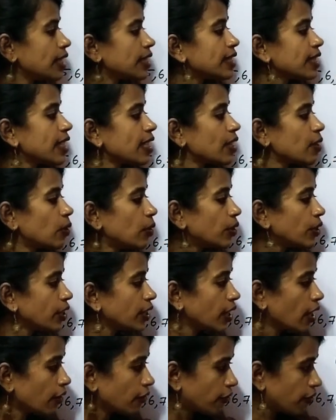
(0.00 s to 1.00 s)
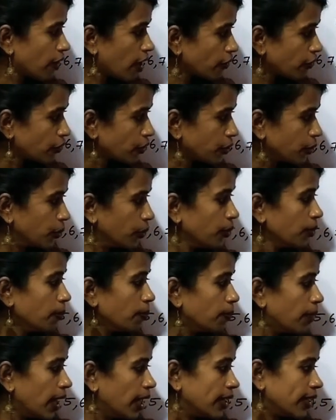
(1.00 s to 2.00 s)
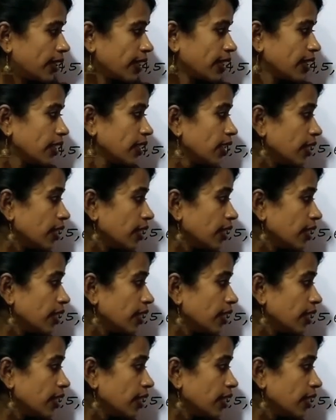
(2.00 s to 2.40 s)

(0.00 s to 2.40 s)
is equal to f of 2, but